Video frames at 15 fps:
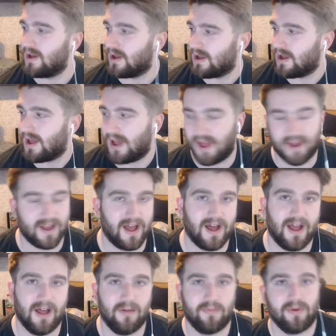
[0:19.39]
I can't
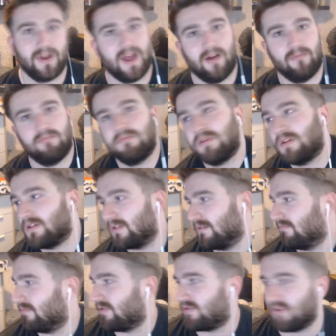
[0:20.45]
help you get them. It's
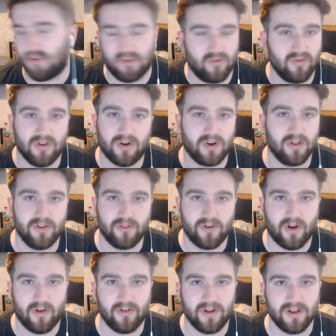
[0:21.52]
just luck of the draw
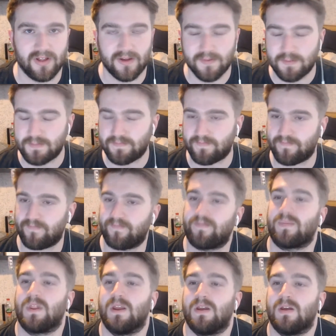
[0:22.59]
really.
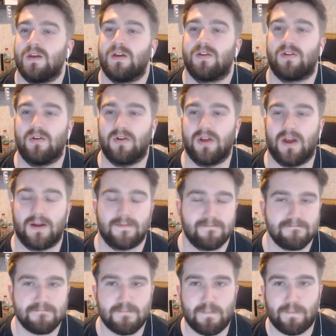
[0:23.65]
So yeah,
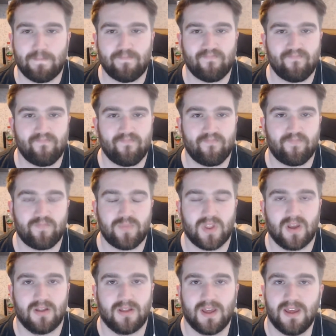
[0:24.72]

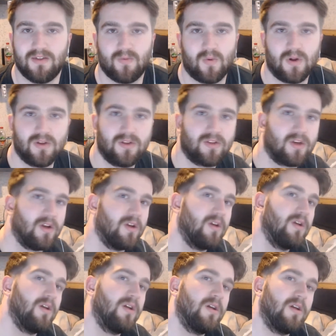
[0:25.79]
these ones
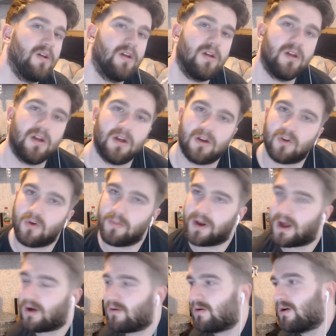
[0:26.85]
are coming
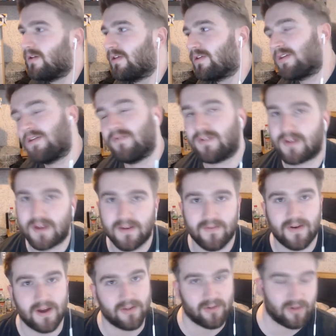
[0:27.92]
out on the seventeenth, as I
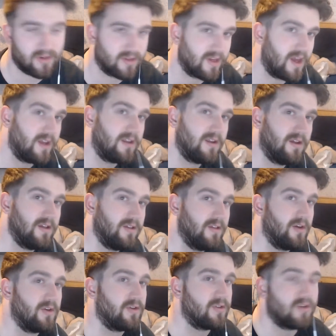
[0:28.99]
just said. The
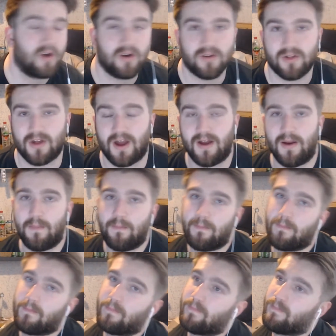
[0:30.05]
stocks are a
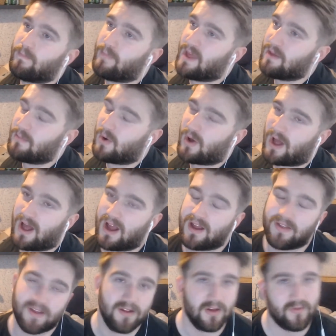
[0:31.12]
bit more higher than the
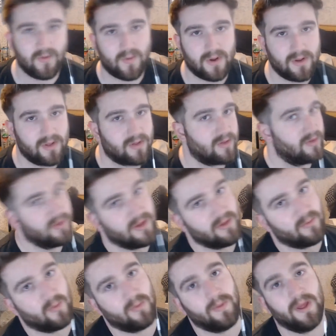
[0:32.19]
other ones, so these will
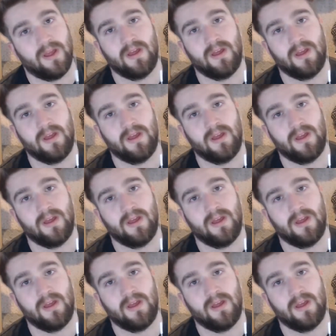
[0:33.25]
be